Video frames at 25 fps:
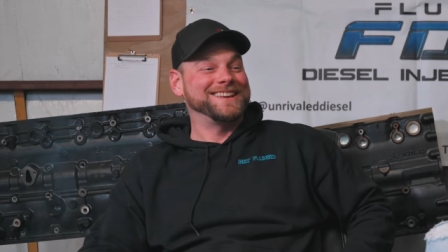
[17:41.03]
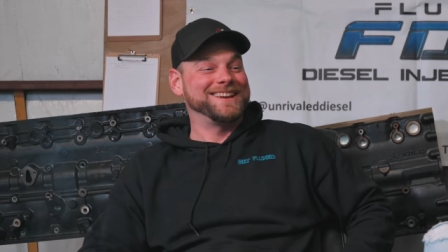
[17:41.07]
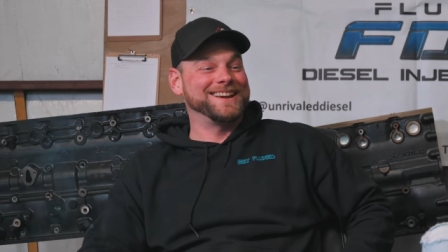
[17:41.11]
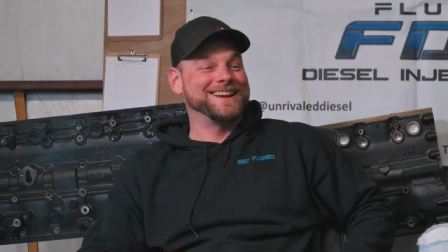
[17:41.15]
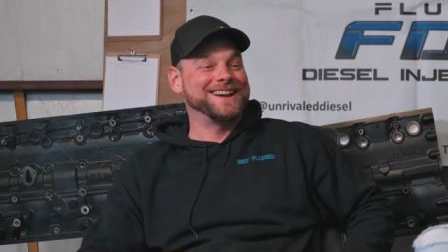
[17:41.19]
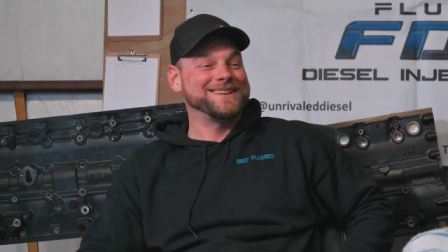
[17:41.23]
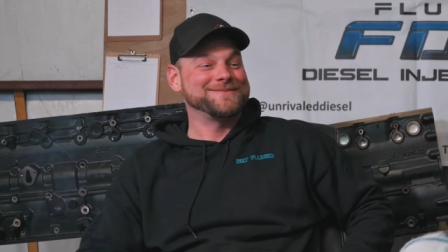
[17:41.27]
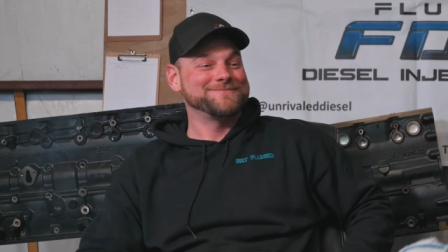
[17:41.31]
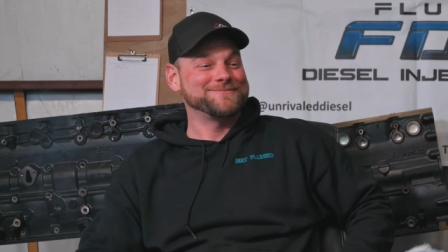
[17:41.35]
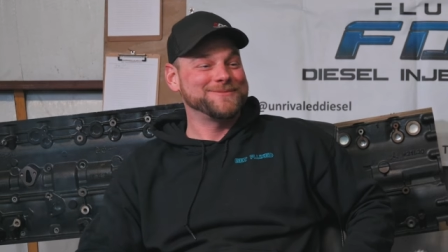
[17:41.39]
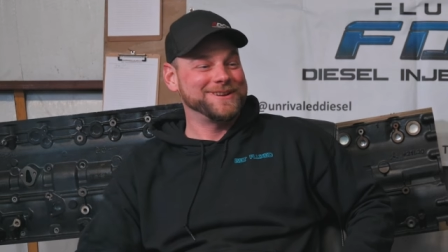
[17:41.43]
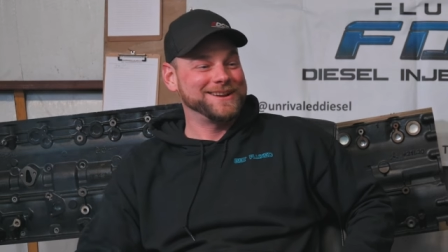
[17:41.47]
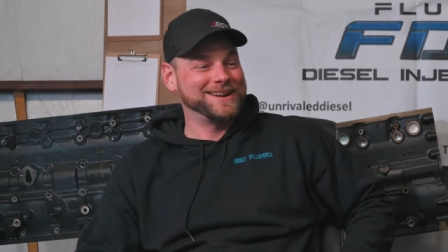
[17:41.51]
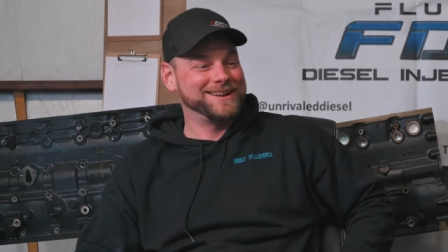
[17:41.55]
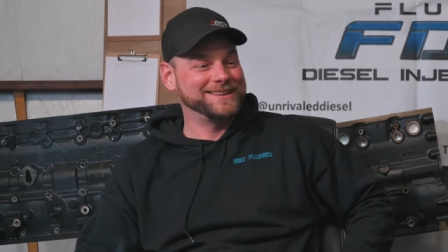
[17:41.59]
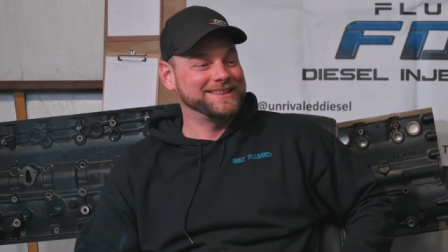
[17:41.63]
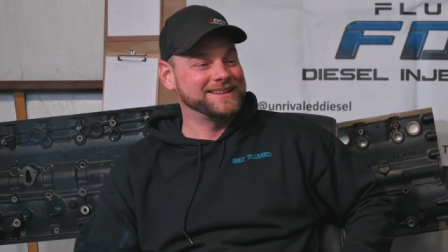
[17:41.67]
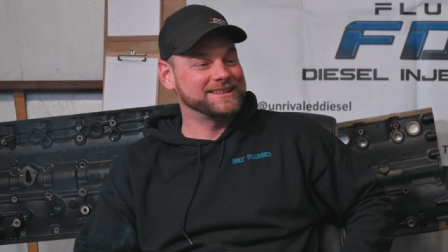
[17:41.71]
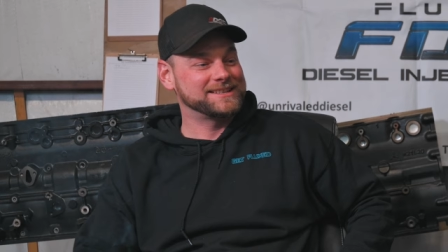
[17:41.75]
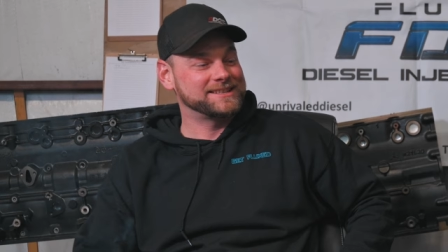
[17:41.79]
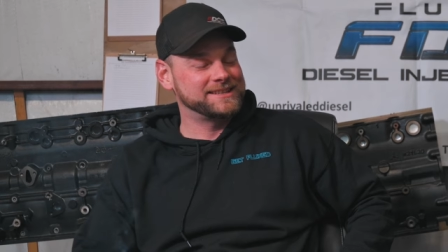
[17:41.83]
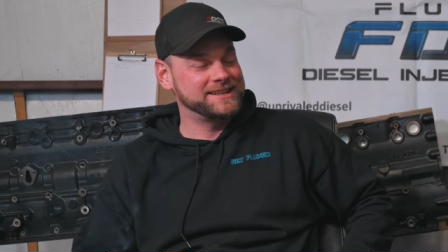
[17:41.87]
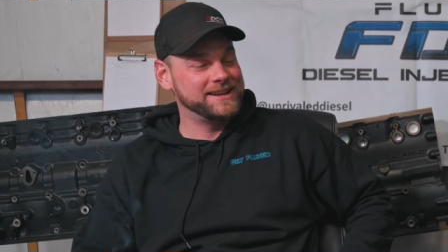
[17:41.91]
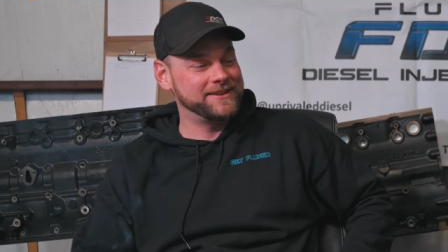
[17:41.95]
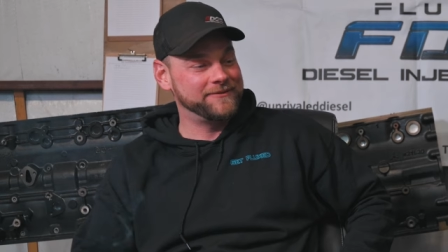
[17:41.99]
thing I'm bringing
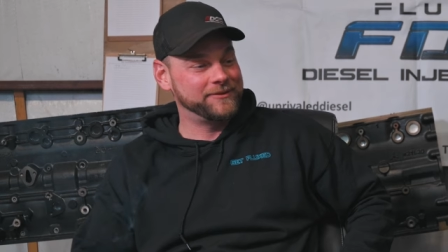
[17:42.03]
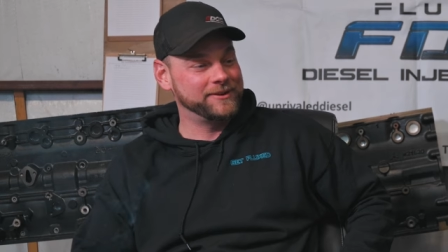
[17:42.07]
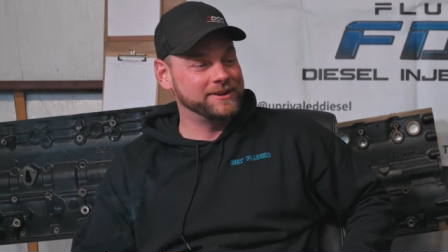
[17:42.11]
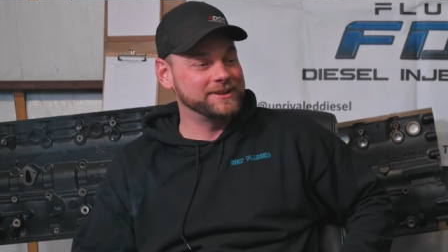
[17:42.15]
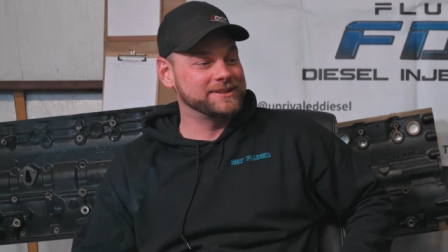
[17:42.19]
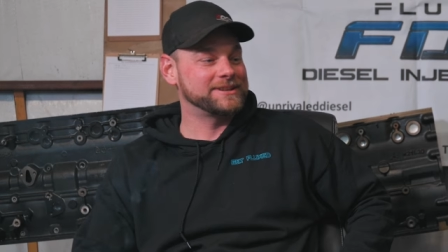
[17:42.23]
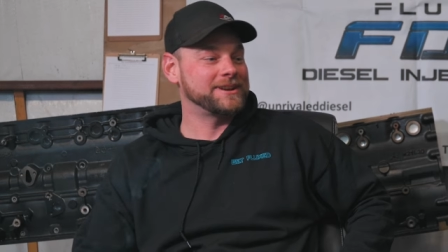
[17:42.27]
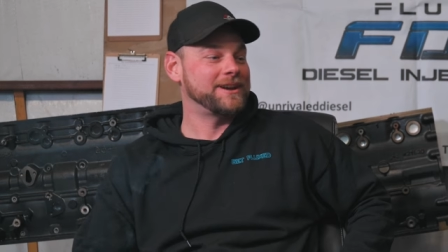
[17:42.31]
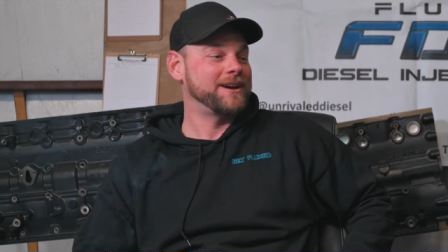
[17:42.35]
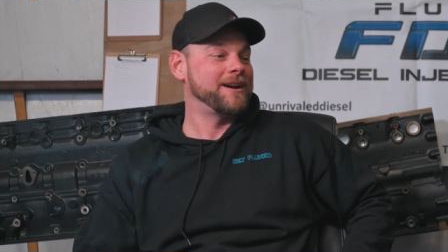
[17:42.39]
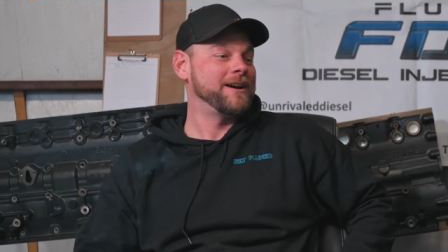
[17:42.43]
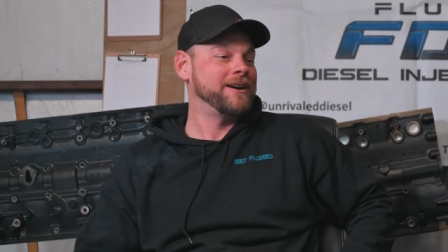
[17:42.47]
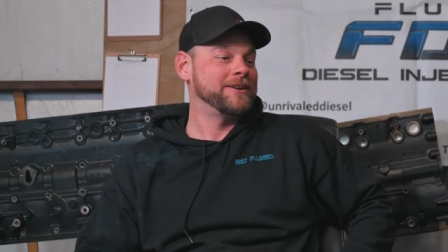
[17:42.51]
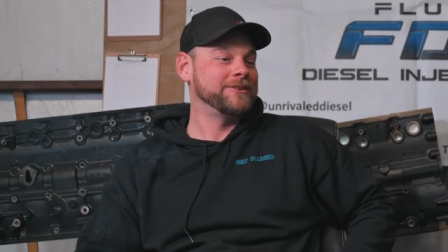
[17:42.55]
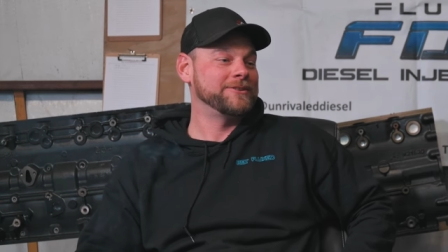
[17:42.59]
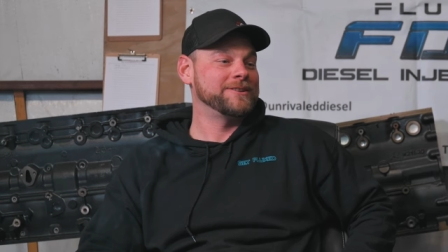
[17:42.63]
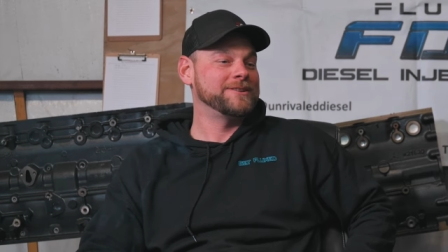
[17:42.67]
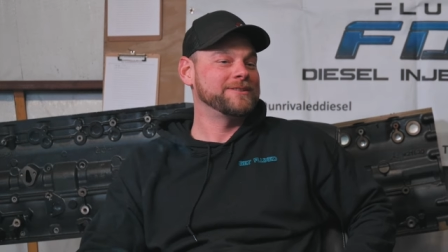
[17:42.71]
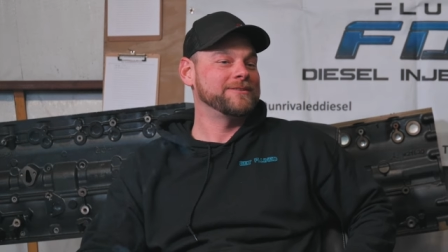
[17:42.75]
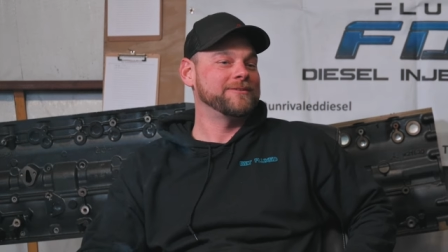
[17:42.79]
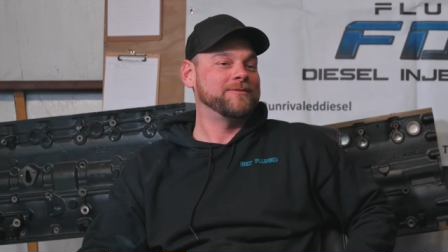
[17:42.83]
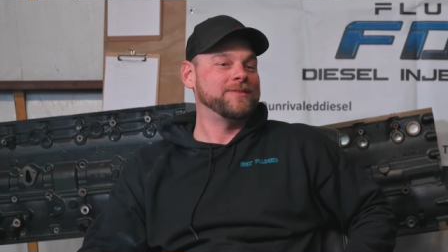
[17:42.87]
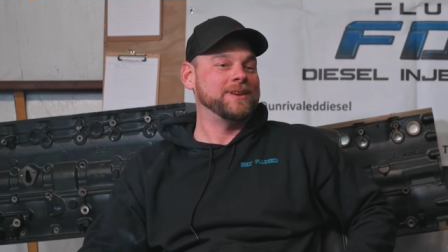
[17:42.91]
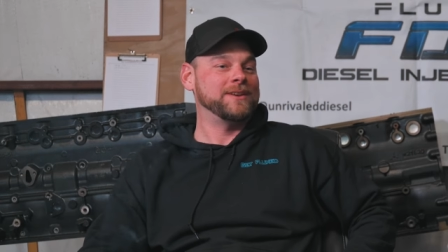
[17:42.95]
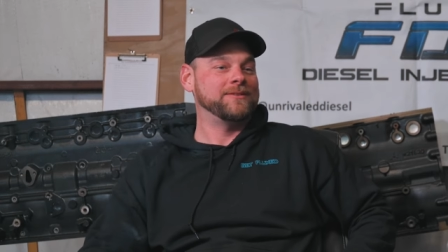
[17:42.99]
that's different?
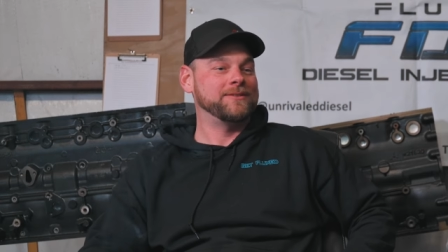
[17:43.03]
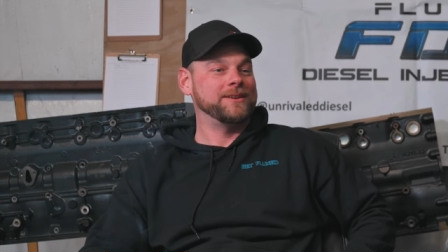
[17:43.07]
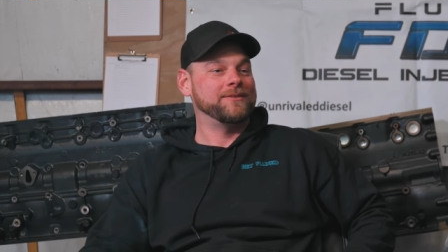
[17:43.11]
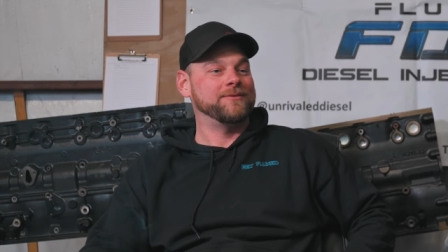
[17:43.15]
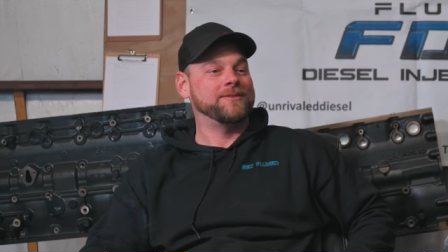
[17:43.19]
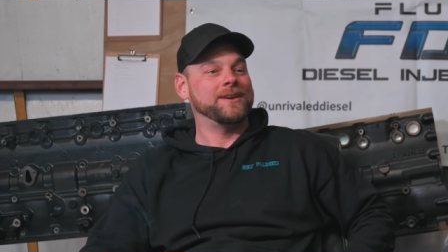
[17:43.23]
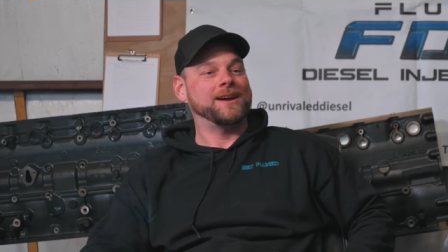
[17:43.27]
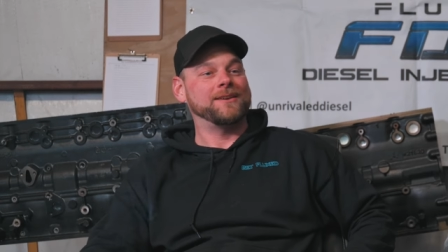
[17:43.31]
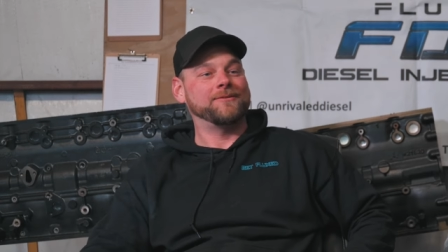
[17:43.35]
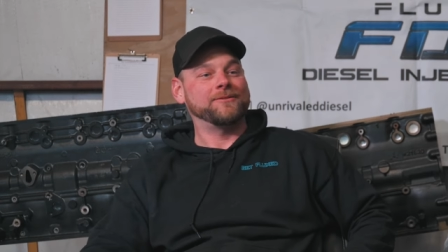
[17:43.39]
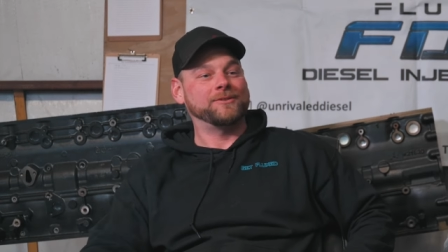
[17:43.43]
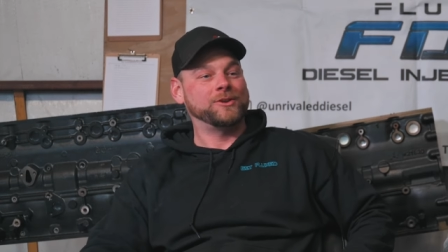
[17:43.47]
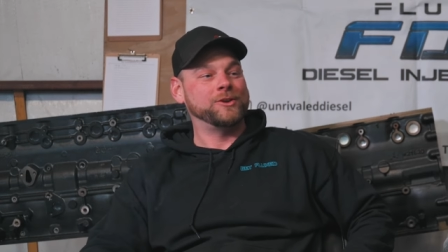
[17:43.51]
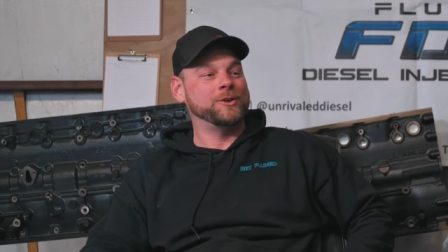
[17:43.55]
155